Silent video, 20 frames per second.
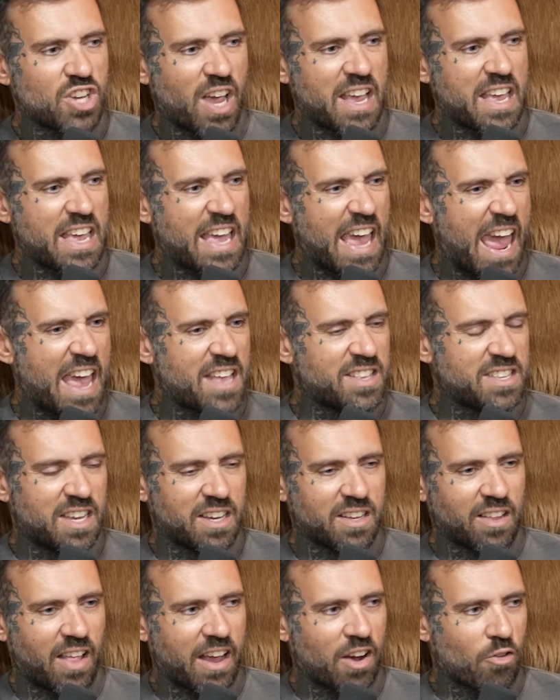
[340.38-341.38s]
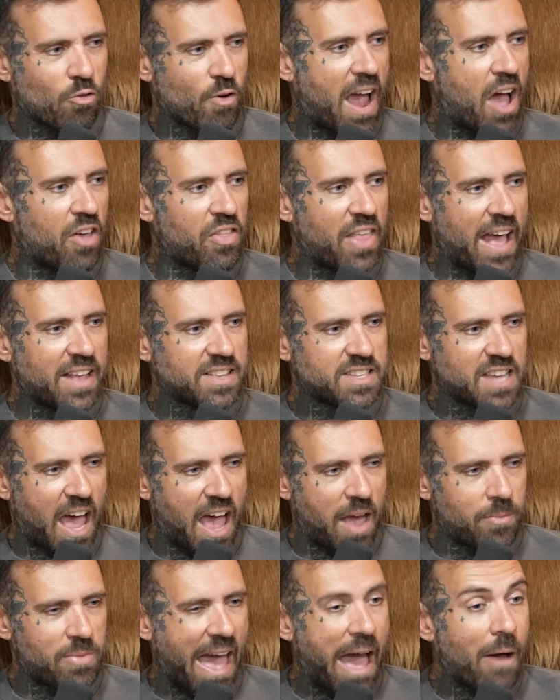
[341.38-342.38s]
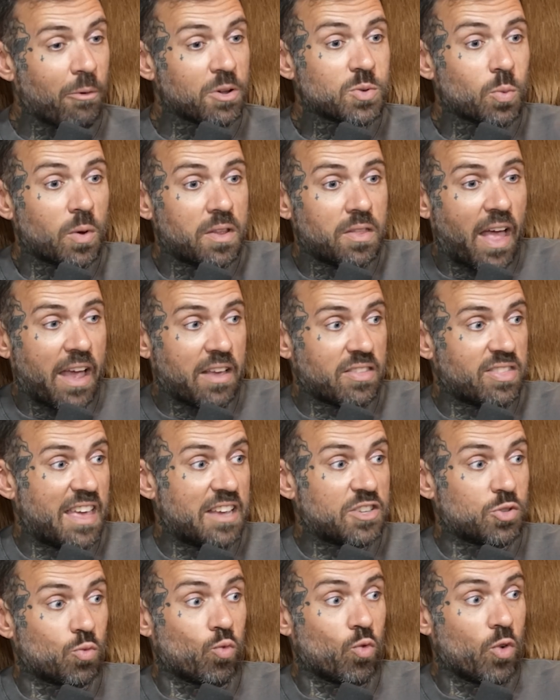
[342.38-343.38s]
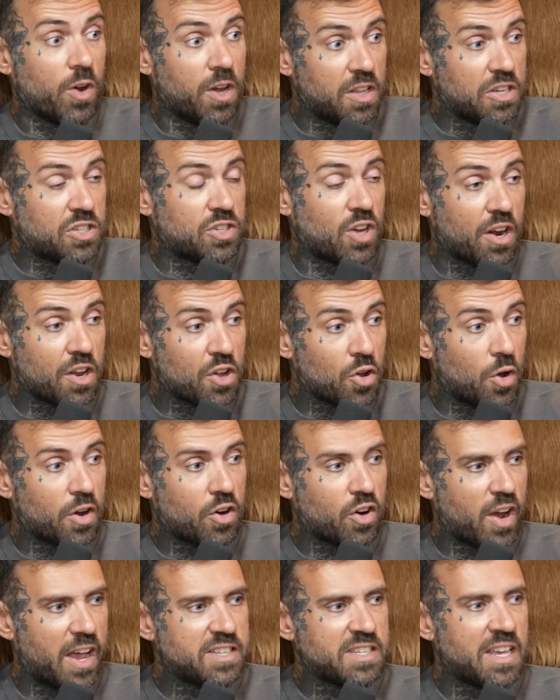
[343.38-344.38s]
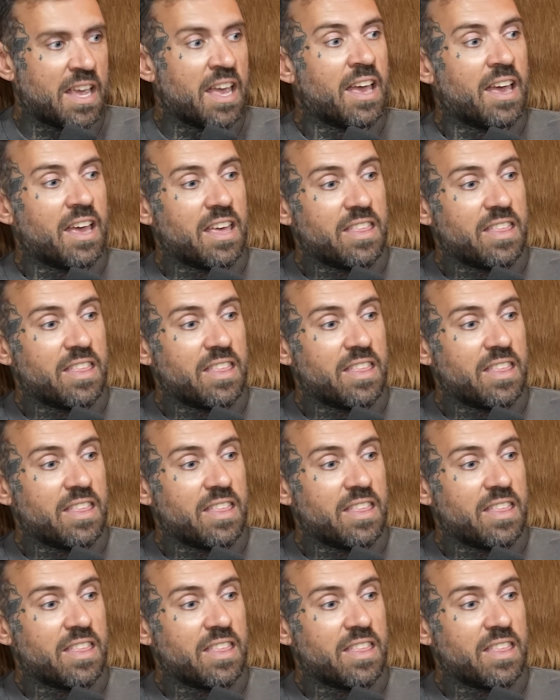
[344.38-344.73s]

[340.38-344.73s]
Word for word: gigantic like around that time. That was when like things really started going crazy.